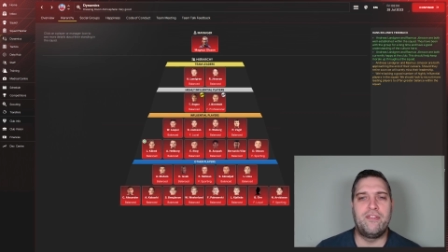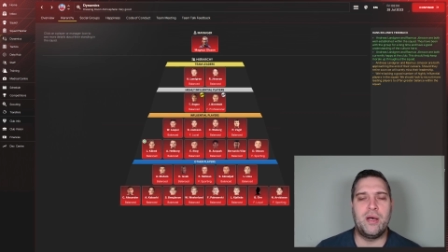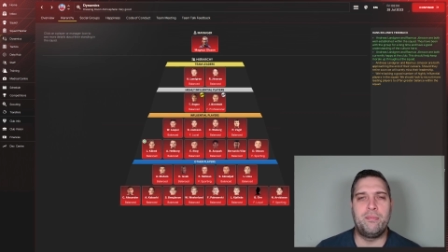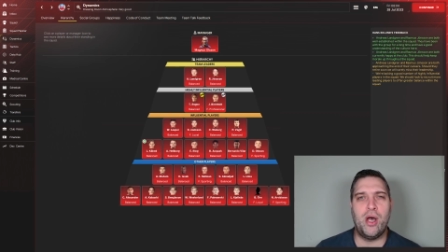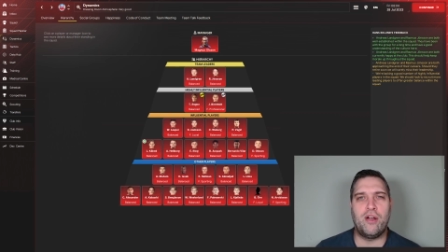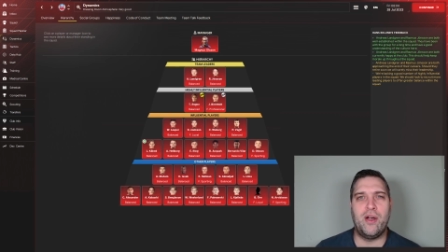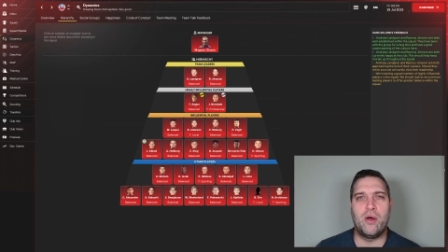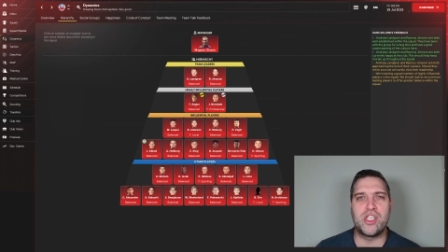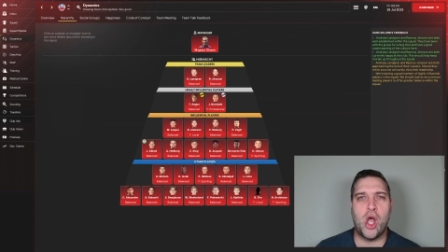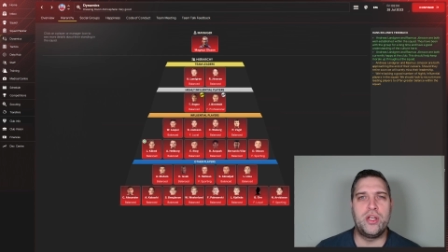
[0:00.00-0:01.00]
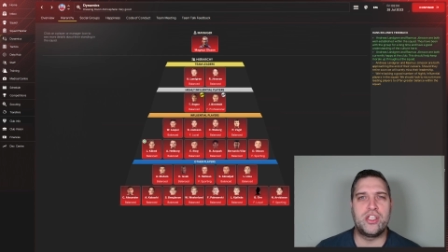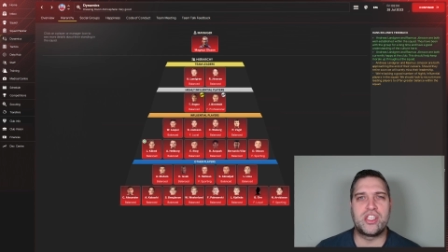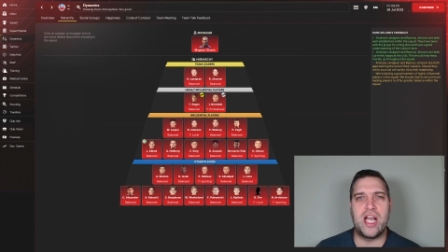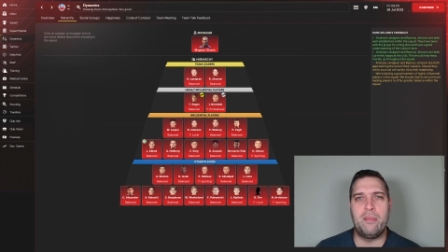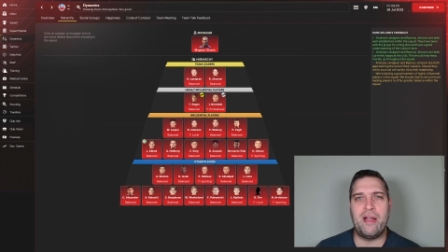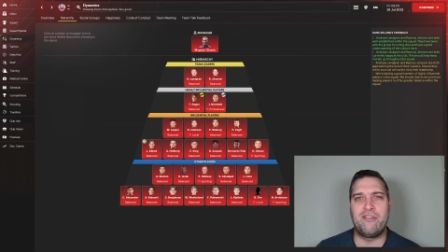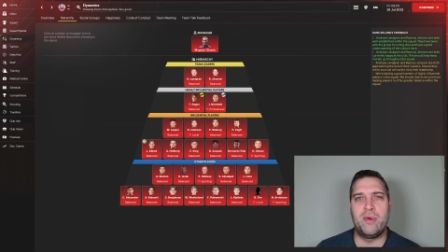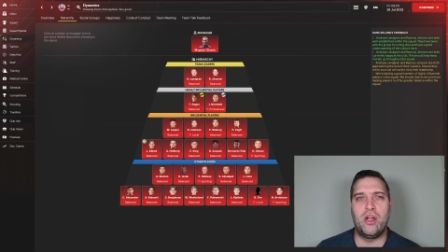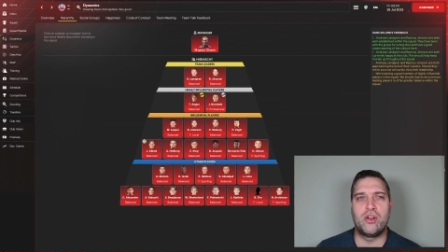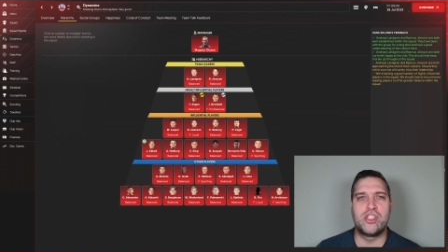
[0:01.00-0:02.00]
Berkfeldt has only just come back from a
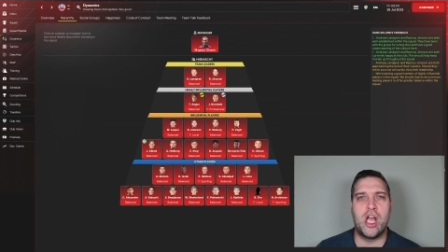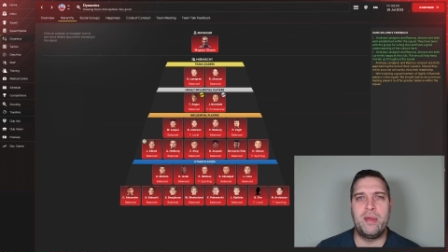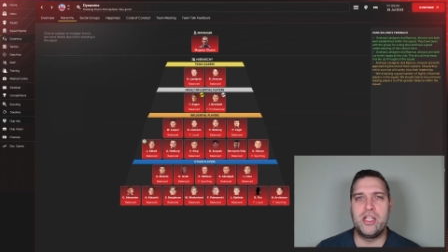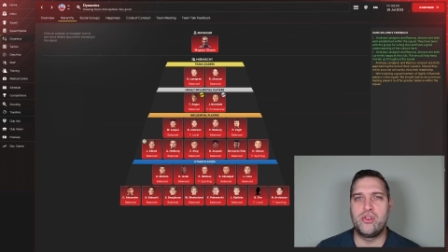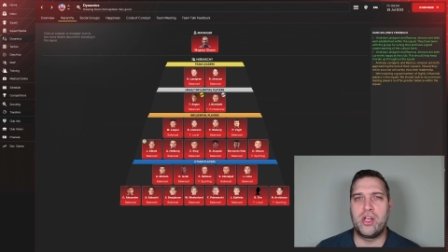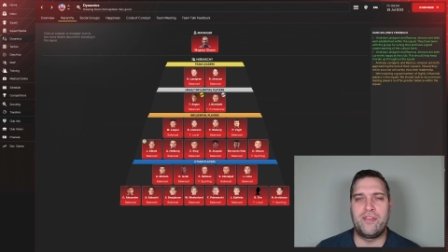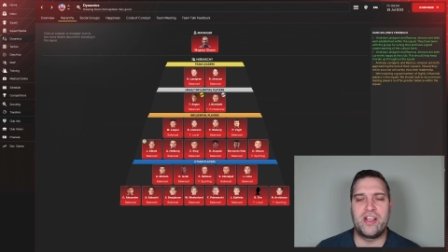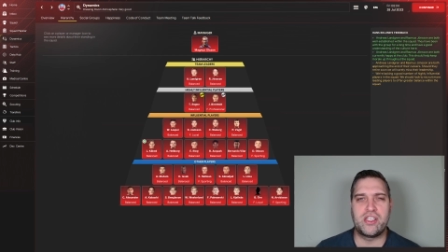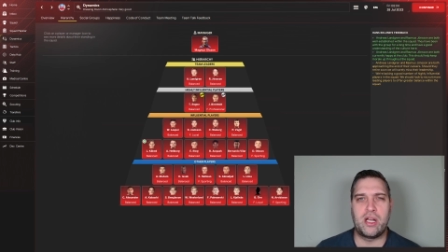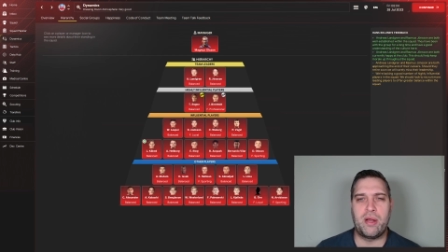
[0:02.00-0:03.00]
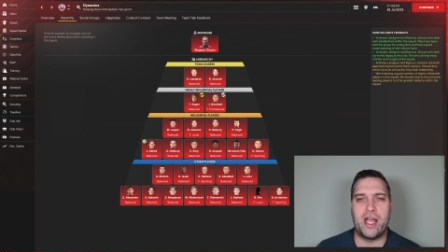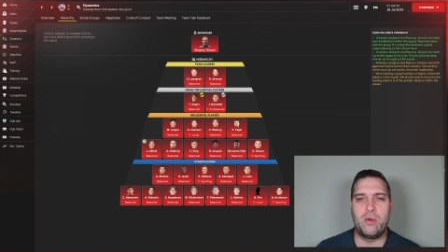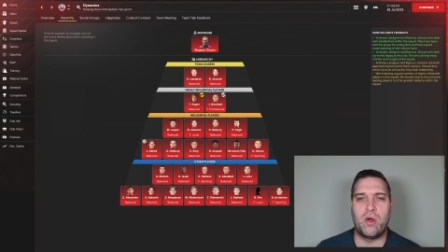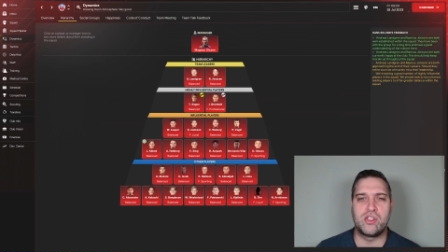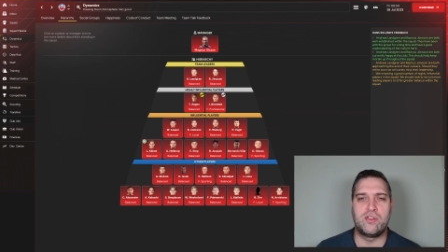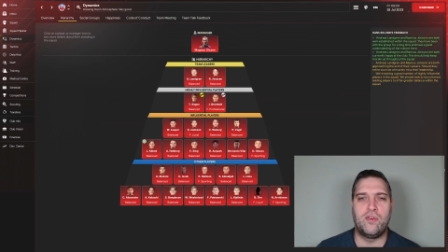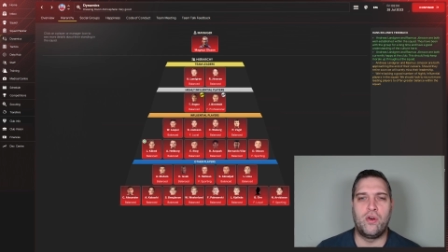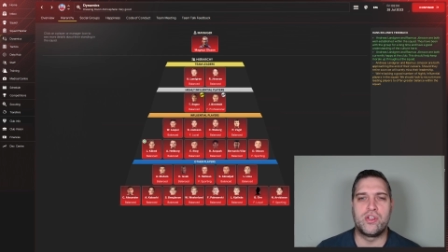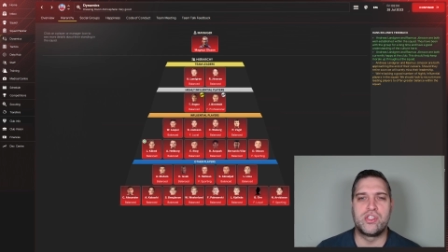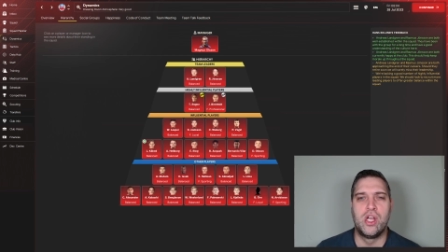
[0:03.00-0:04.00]
long-term injury, and I think he's only played once for
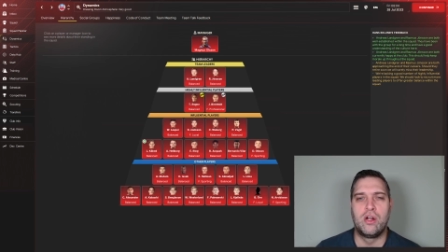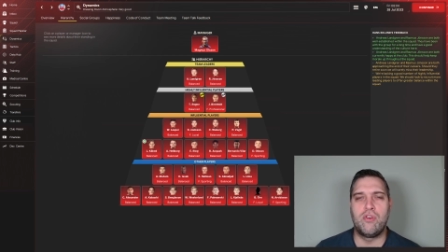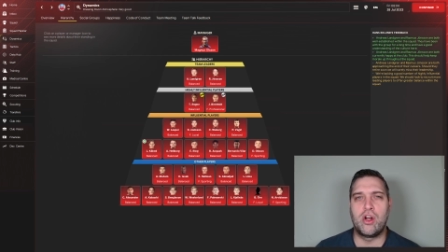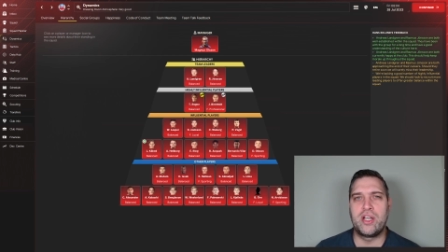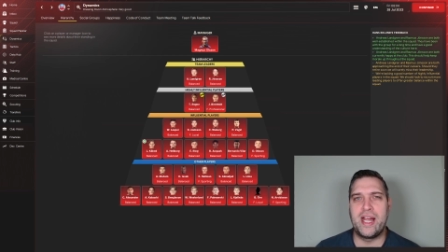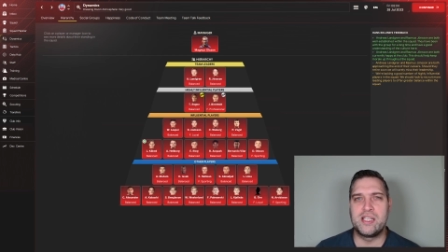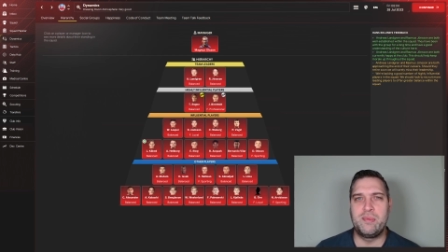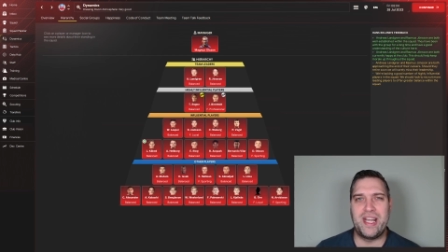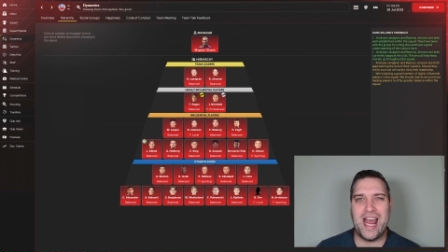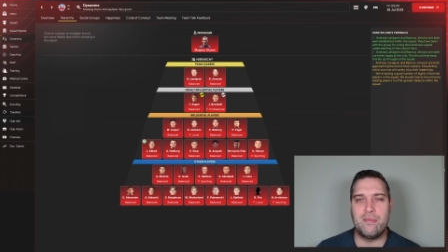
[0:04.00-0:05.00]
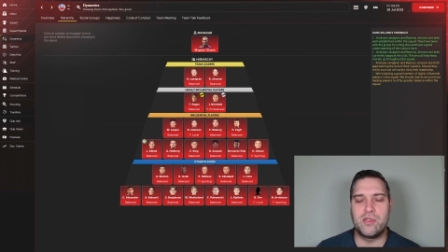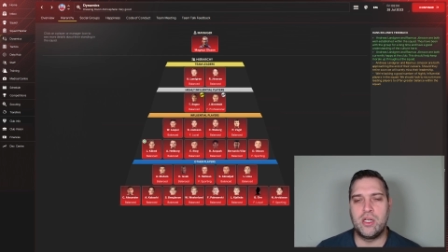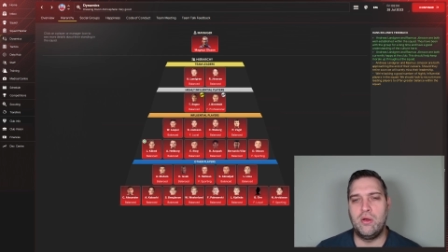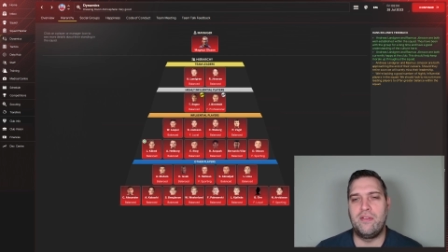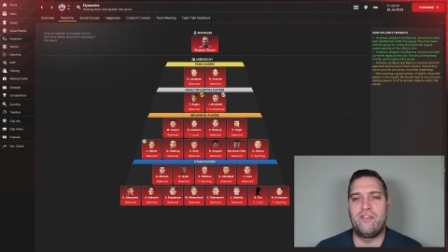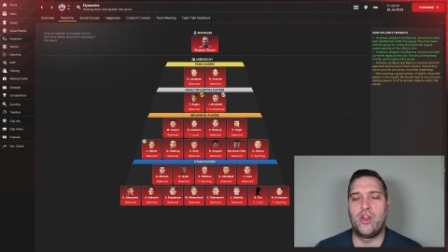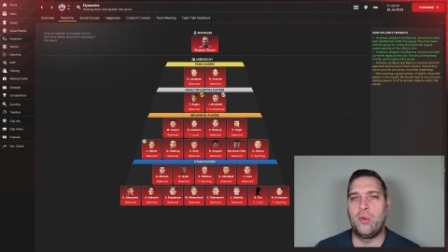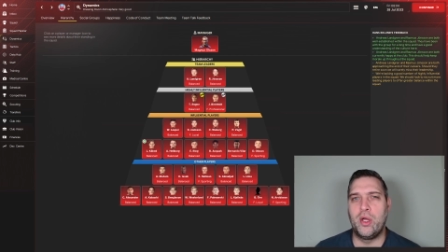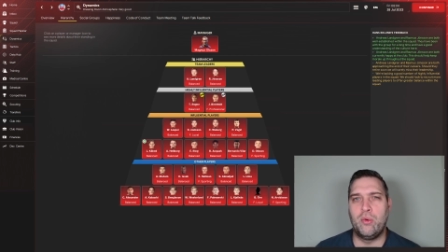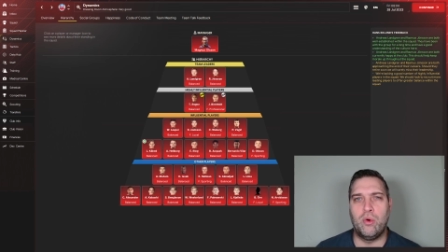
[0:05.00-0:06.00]
us. Rogne has been absolutely
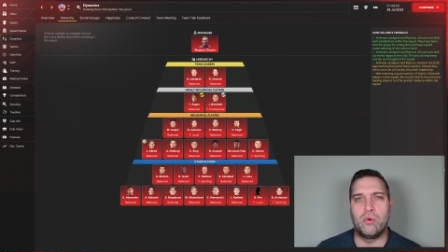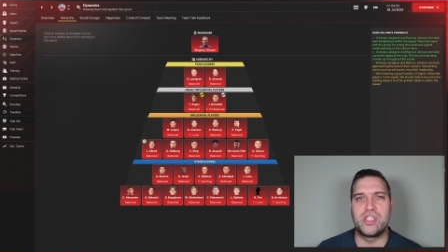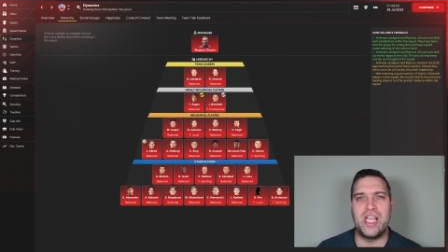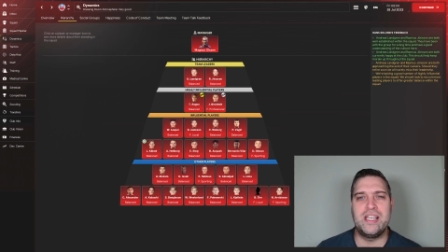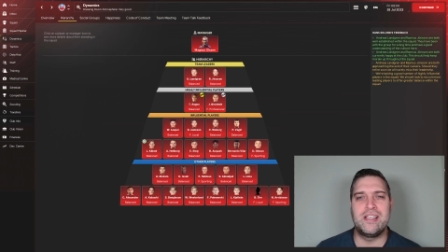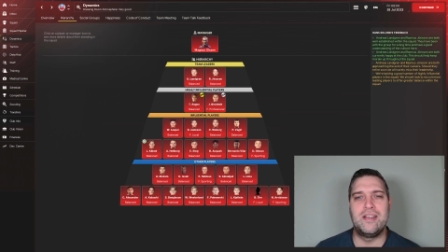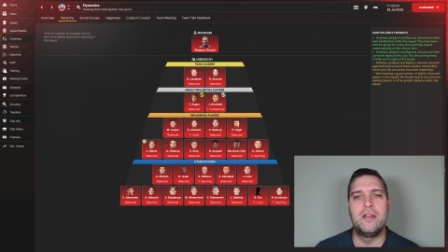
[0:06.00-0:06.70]
phenomenal all season.